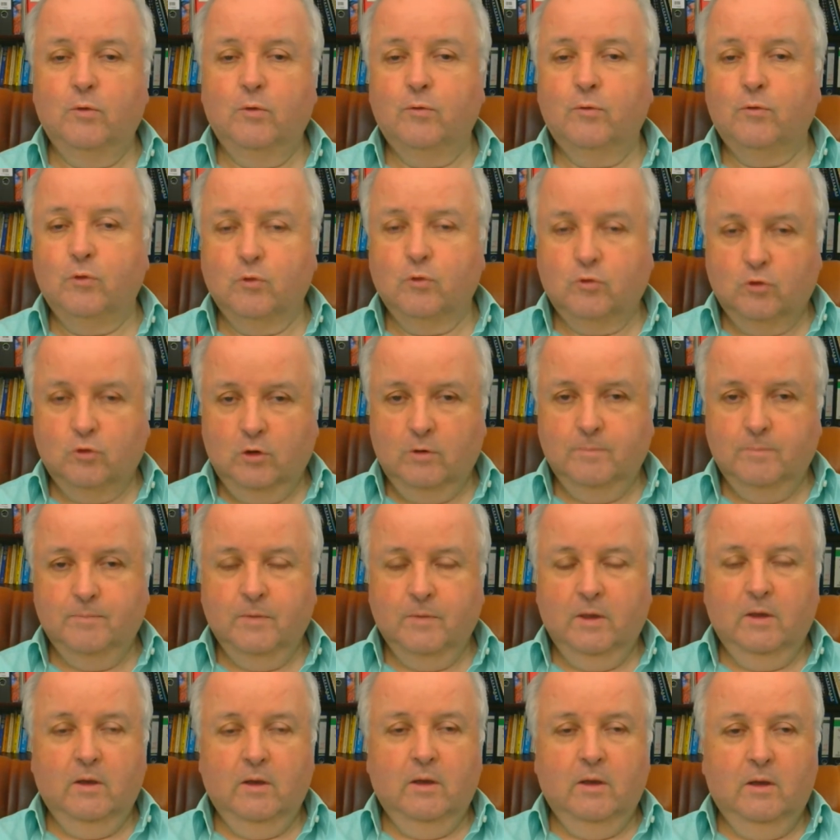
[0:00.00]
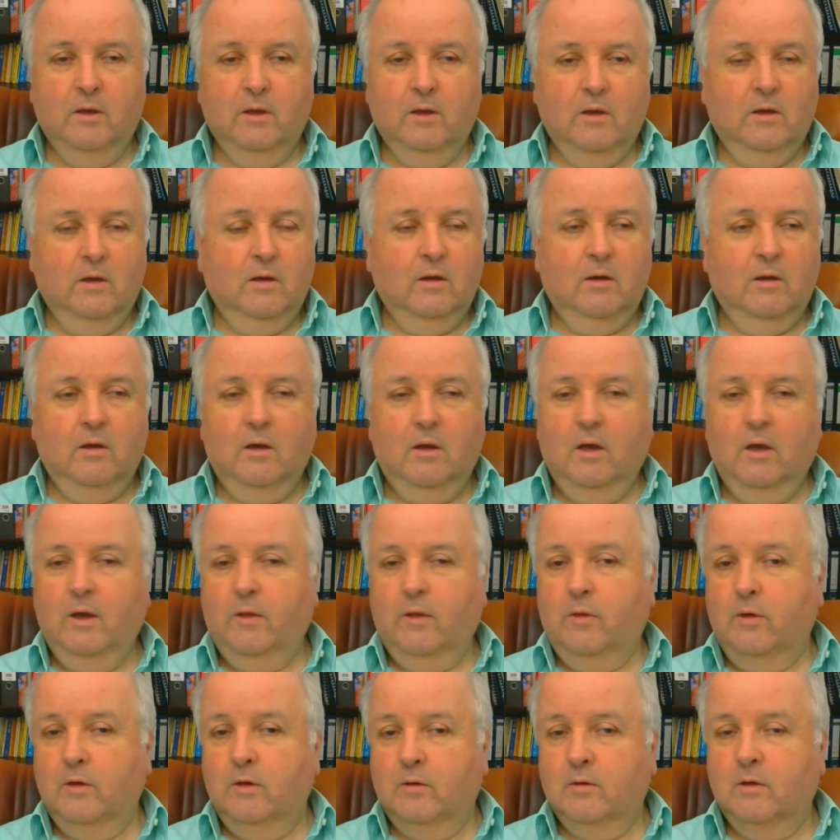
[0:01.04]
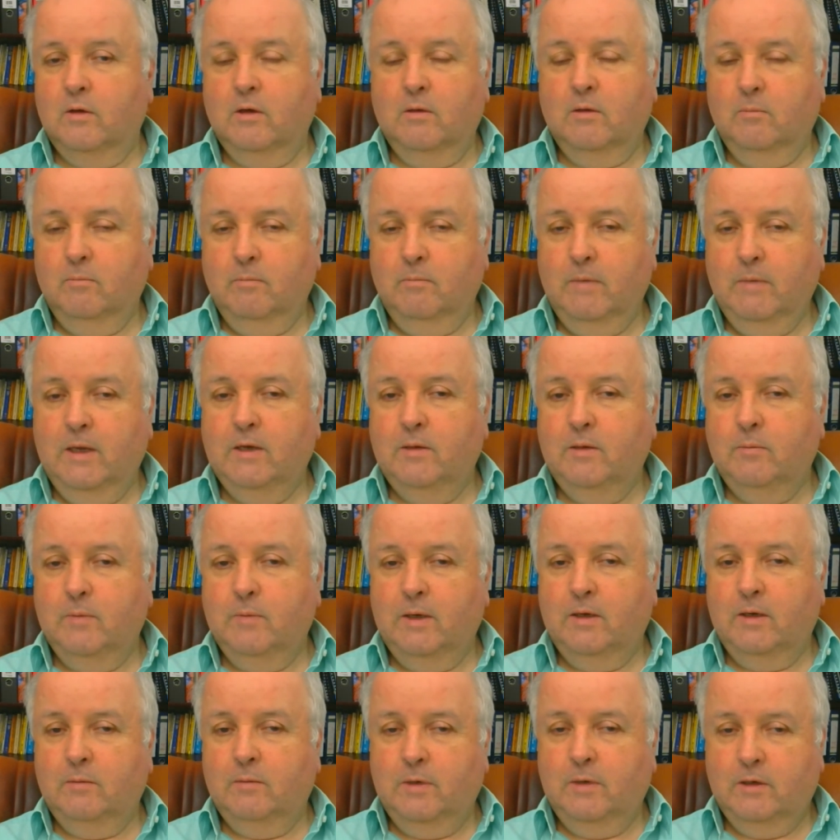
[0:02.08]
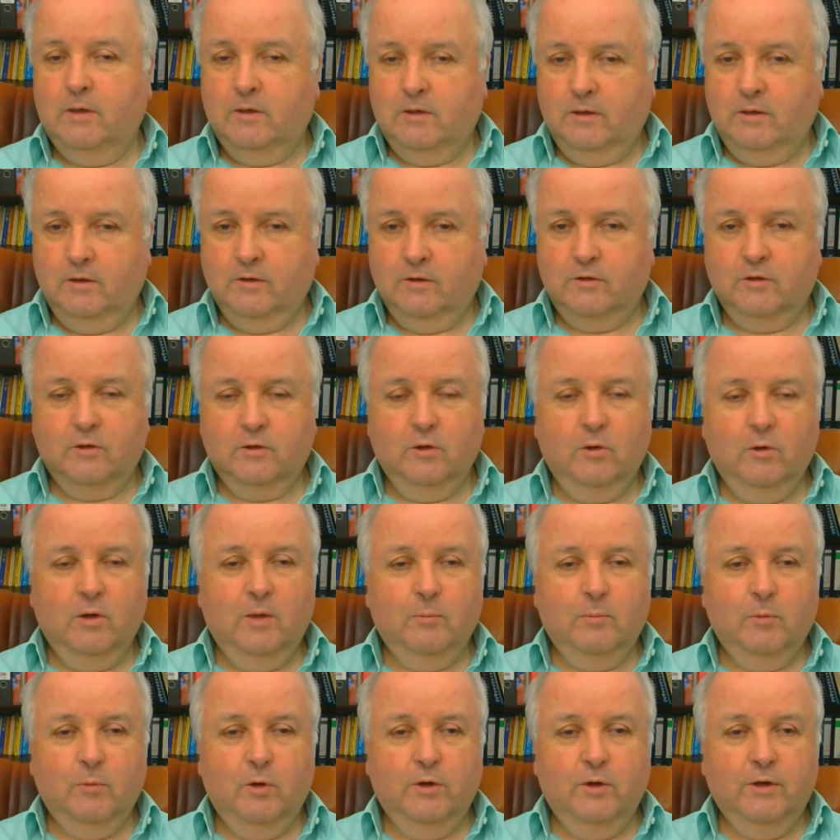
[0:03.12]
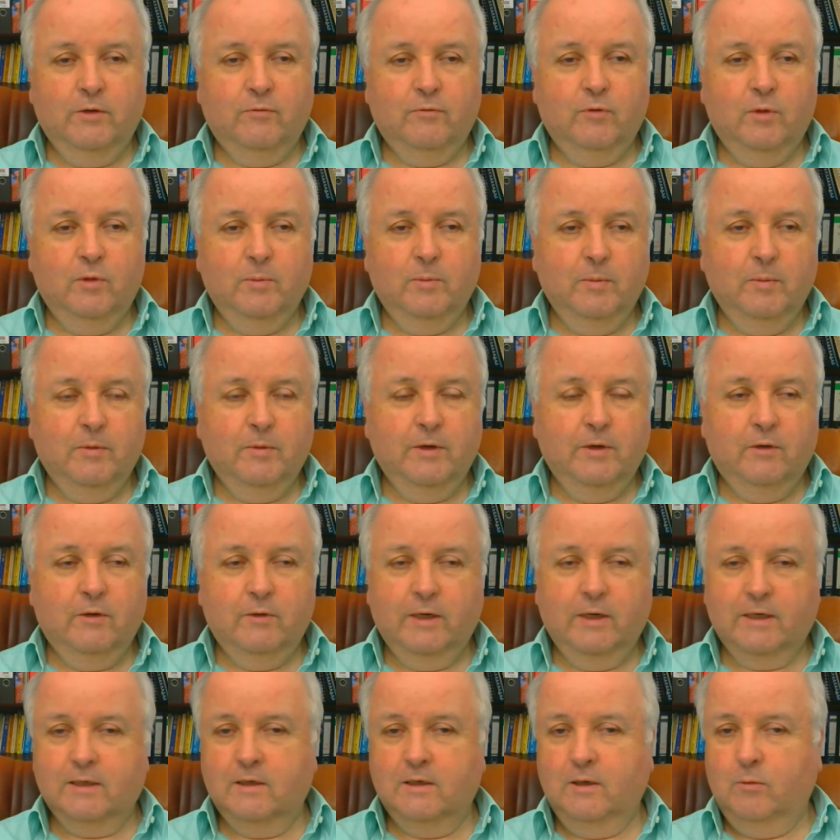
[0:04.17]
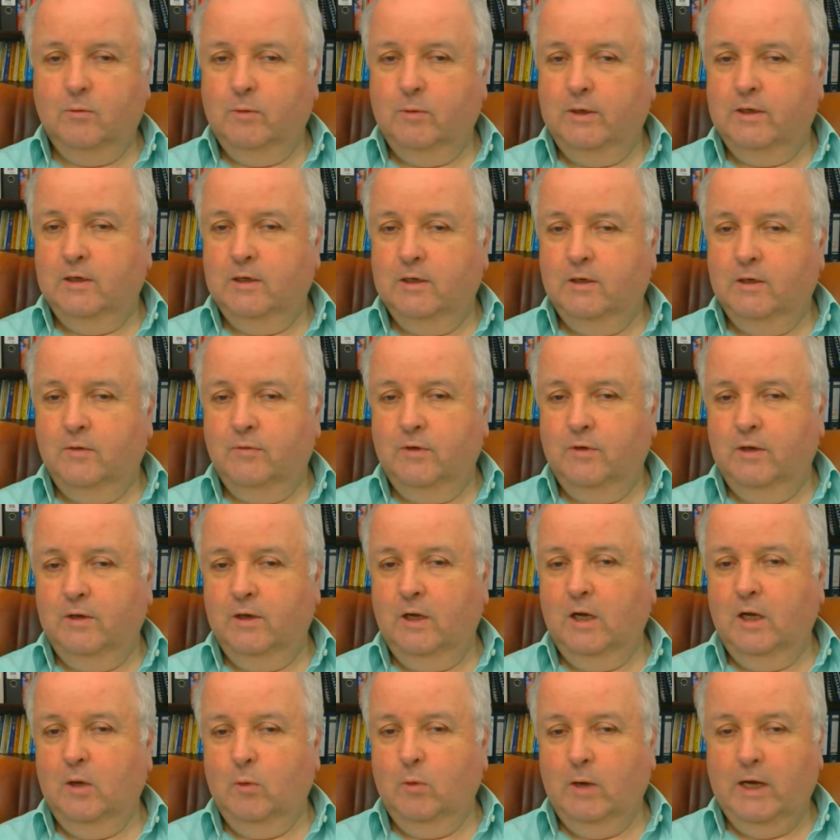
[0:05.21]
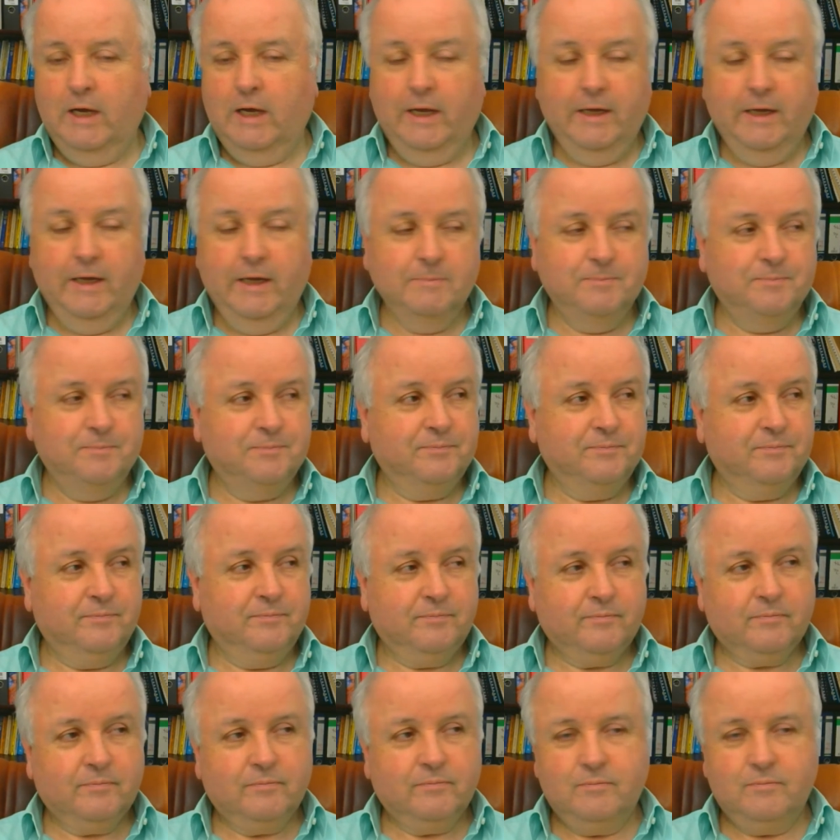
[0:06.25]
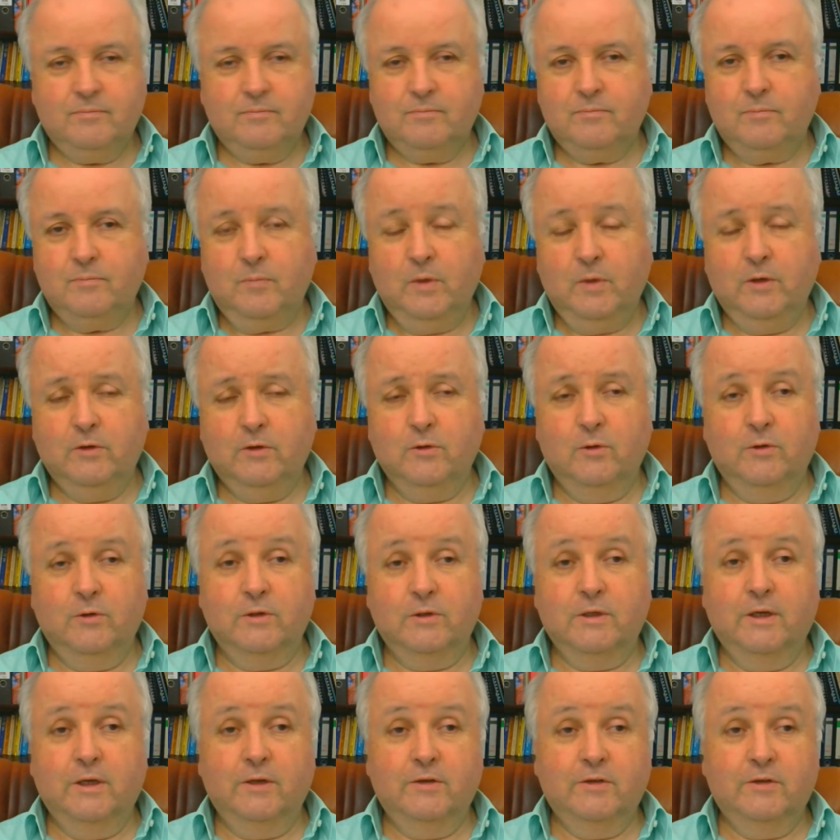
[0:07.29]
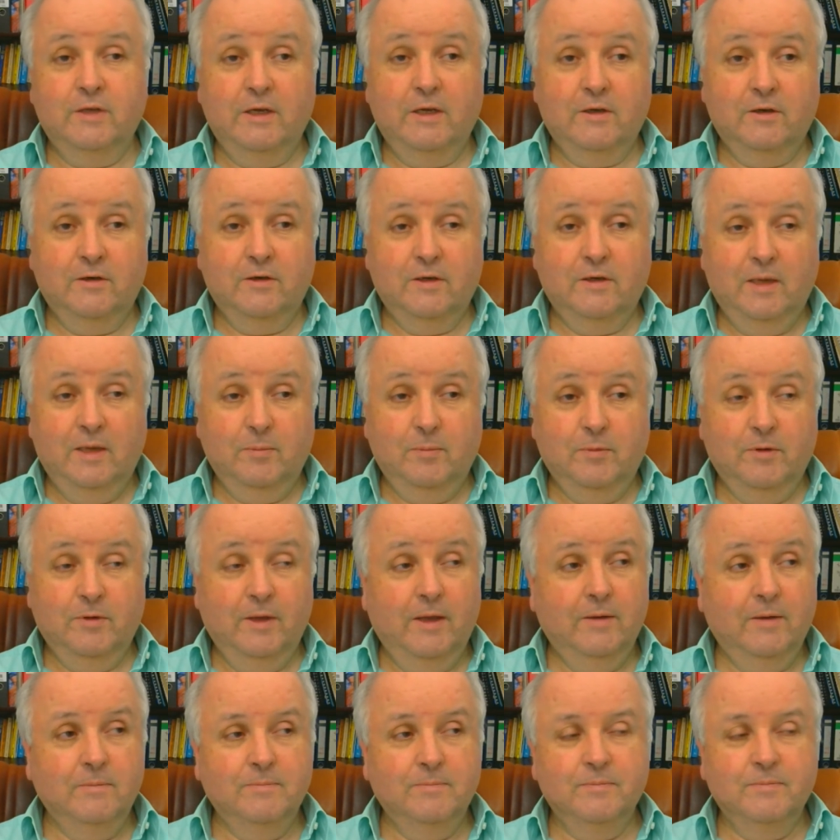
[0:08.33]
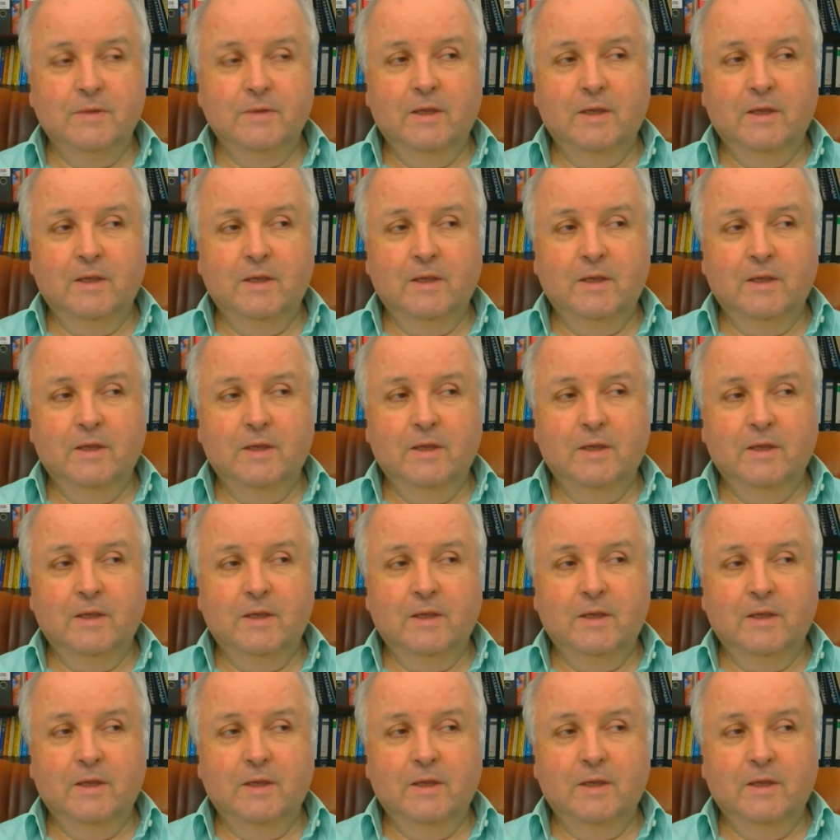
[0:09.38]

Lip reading: Future. I think many years ago I bought it from him directly when he lived in Hawaii. It's on cassette tapes then.